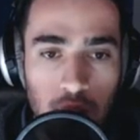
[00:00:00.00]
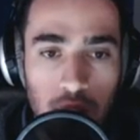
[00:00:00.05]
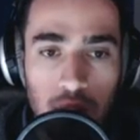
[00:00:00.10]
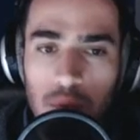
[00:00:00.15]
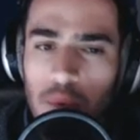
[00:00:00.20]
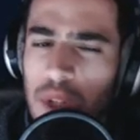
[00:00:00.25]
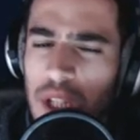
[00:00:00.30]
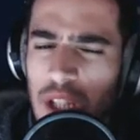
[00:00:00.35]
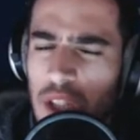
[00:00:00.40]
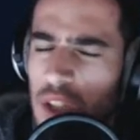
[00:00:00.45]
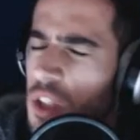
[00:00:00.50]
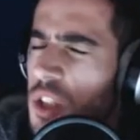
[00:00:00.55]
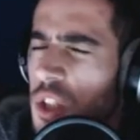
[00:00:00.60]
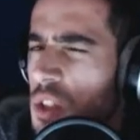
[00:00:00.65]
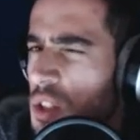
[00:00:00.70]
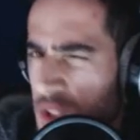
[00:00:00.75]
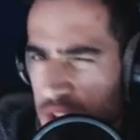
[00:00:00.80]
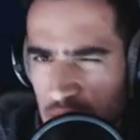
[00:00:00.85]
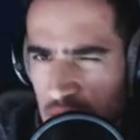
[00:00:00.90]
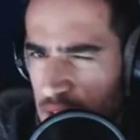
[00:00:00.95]
We could
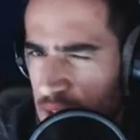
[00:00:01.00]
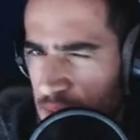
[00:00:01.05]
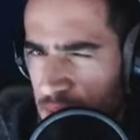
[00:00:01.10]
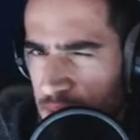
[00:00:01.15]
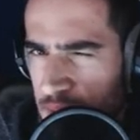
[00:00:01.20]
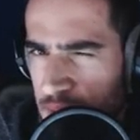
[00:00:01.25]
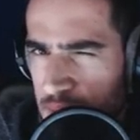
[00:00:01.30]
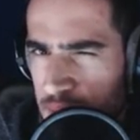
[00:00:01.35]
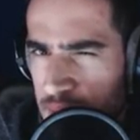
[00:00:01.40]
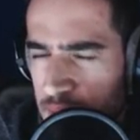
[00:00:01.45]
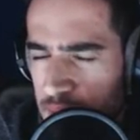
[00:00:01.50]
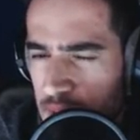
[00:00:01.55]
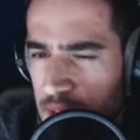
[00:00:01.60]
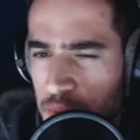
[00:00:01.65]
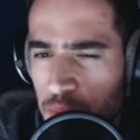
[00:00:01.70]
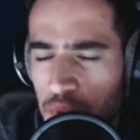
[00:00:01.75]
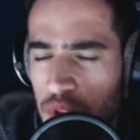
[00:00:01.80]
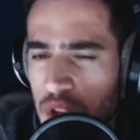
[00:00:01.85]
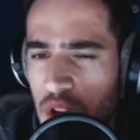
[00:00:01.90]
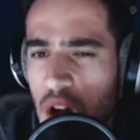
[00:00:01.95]
use it,
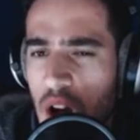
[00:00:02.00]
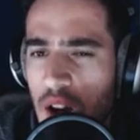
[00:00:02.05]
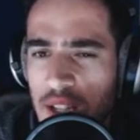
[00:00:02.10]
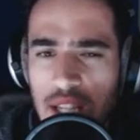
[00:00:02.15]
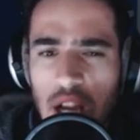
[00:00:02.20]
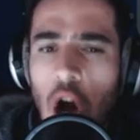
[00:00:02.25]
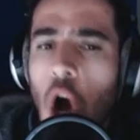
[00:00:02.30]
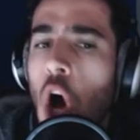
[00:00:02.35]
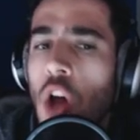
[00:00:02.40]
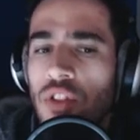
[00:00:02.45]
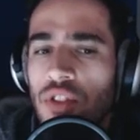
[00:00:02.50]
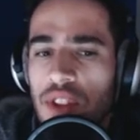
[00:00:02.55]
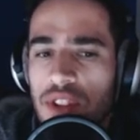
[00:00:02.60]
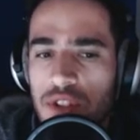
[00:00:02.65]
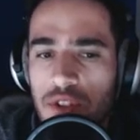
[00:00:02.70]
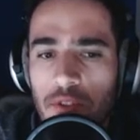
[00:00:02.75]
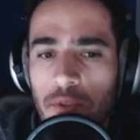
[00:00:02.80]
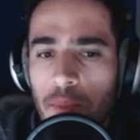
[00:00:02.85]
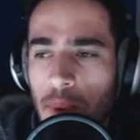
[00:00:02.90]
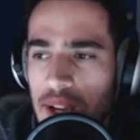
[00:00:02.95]
because we are in the
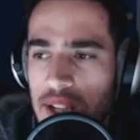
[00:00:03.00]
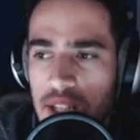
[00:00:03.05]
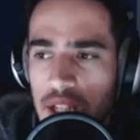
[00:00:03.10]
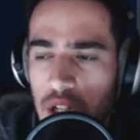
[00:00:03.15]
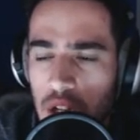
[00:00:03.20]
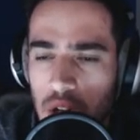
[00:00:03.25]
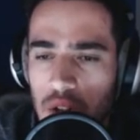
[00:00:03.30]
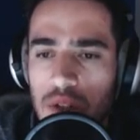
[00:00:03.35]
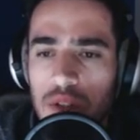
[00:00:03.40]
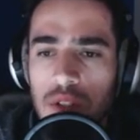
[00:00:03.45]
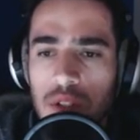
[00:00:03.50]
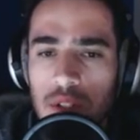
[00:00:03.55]
hotness of Mexico.